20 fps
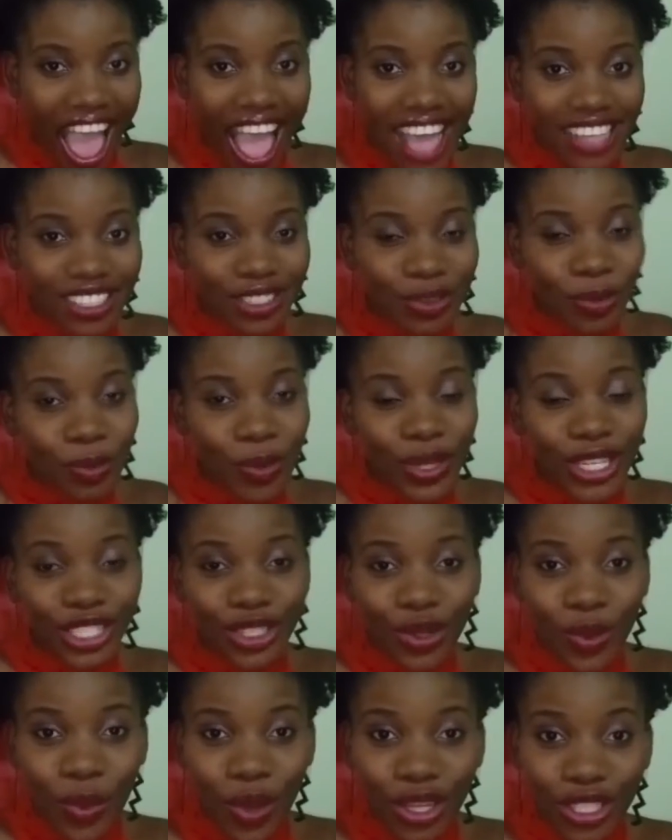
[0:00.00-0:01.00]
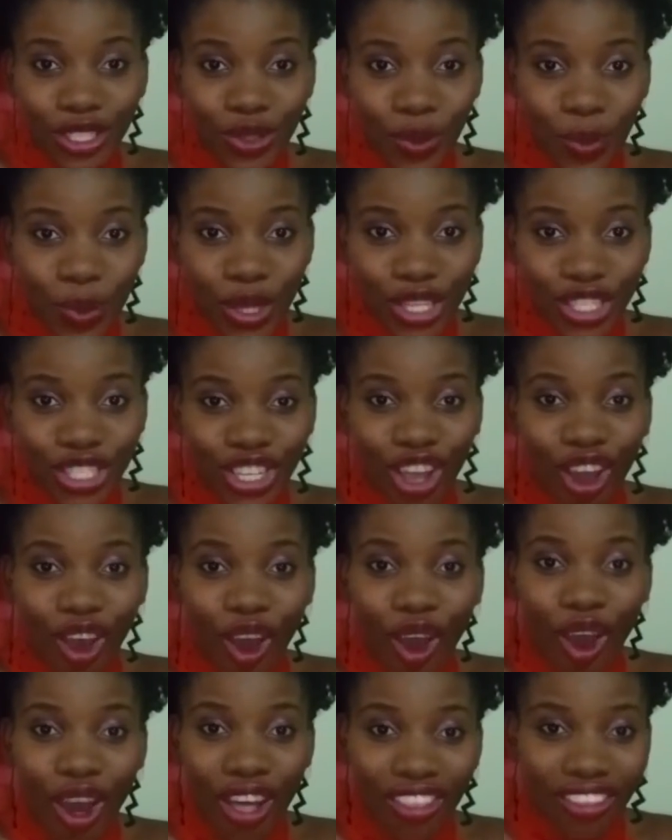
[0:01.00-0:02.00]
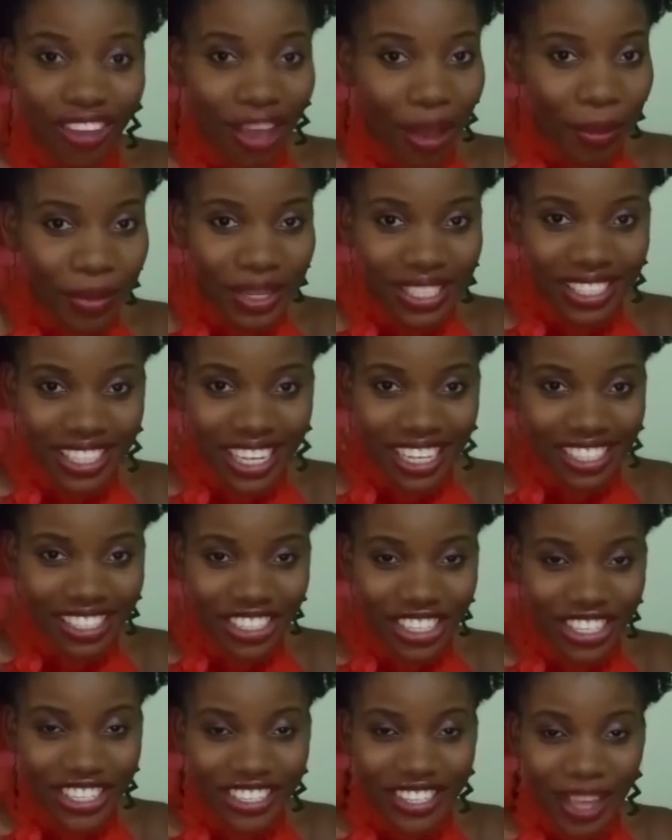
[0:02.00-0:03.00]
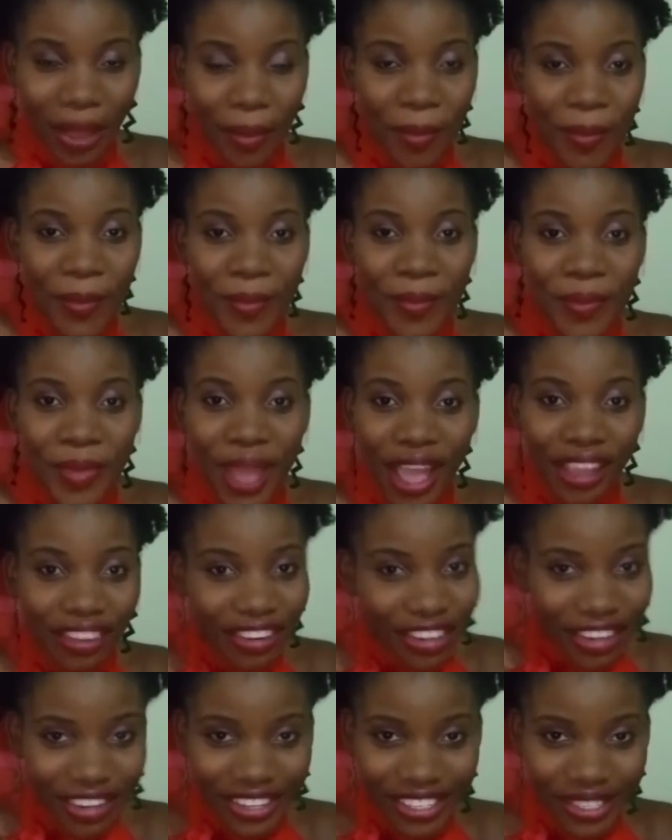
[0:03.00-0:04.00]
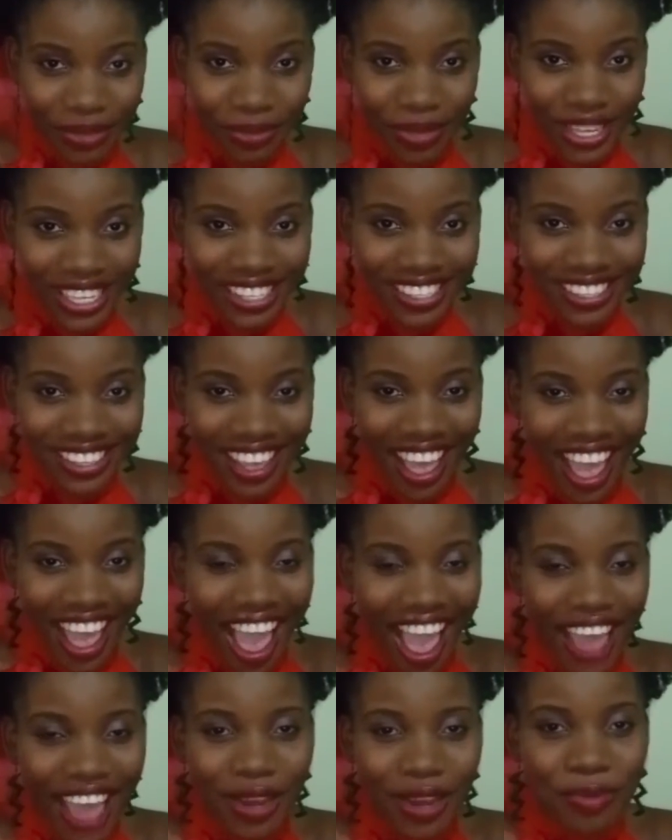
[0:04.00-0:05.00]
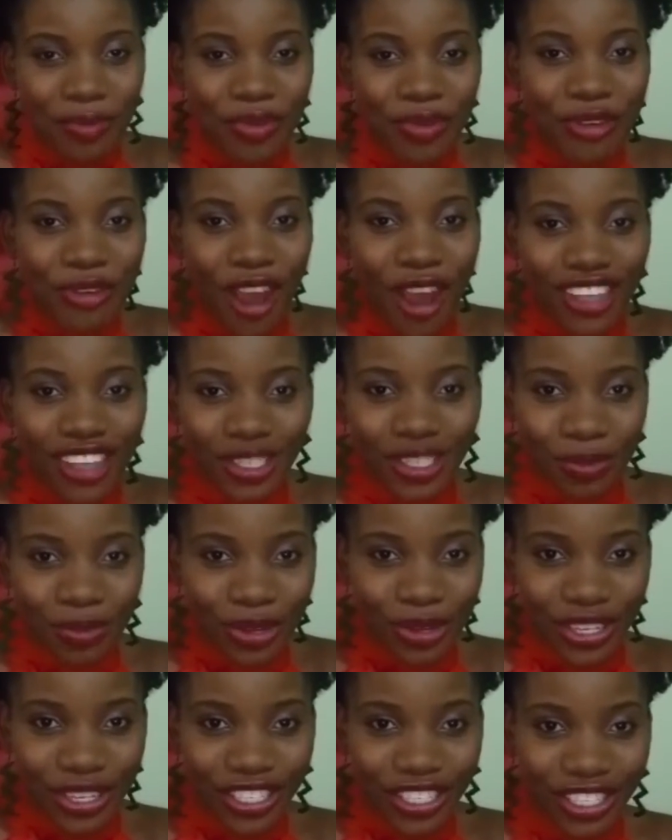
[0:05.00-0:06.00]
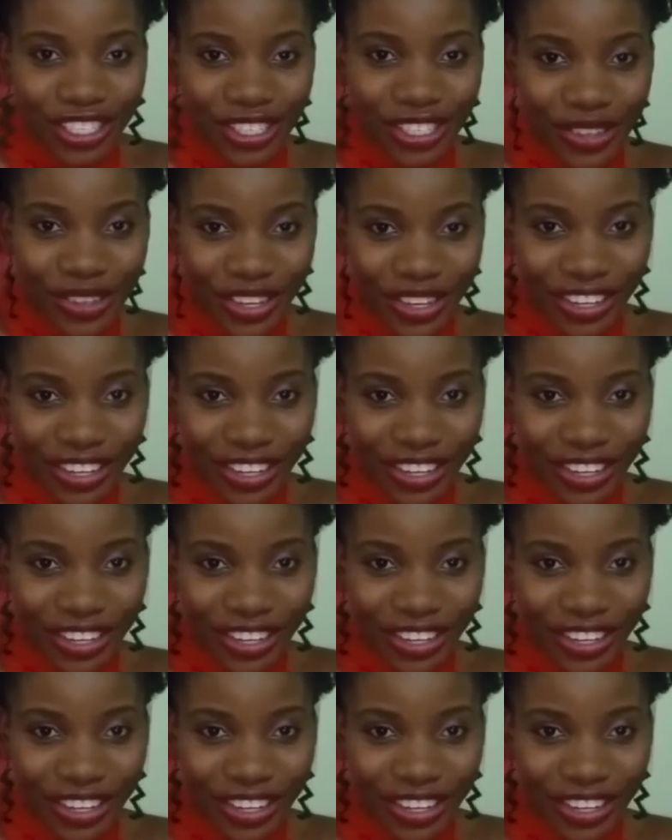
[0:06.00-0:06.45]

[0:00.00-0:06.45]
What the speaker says: And we do want to wish all the commentators a Merry Christmas and a prosperous New